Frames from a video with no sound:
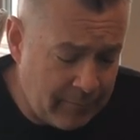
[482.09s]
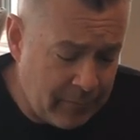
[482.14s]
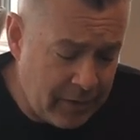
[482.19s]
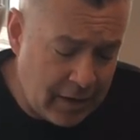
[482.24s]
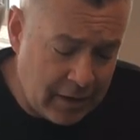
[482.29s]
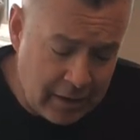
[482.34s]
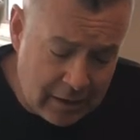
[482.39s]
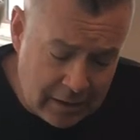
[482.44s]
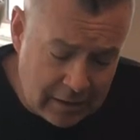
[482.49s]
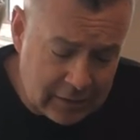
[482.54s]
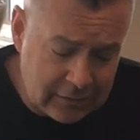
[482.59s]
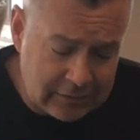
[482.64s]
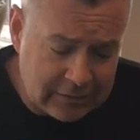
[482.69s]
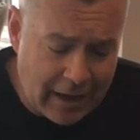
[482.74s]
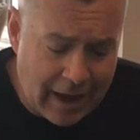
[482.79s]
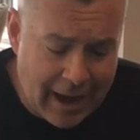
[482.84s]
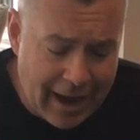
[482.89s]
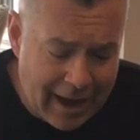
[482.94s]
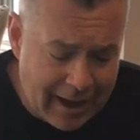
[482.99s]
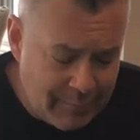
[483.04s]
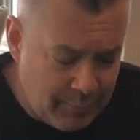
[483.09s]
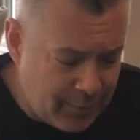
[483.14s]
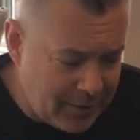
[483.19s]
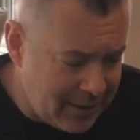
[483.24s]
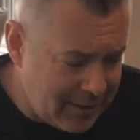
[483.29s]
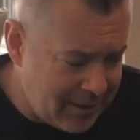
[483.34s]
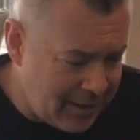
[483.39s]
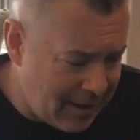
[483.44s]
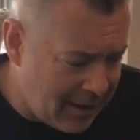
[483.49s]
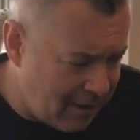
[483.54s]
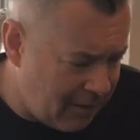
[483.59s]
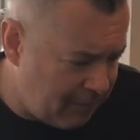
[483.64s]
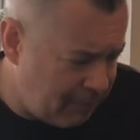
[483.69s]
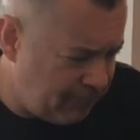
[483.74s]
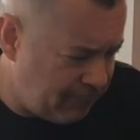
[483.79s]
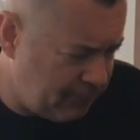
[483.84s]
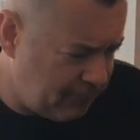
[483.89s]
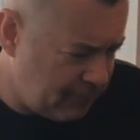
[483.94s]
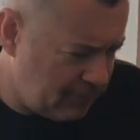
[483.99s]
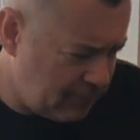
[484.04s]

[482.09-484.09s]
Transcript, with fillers: It is IPX5